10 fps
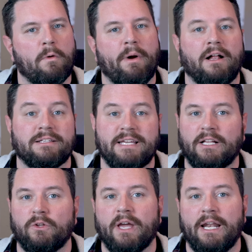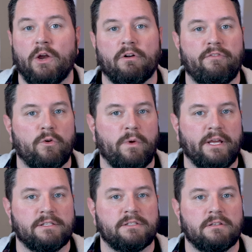pile to take a look at here in a few
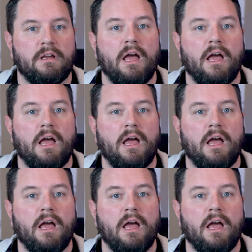weeks.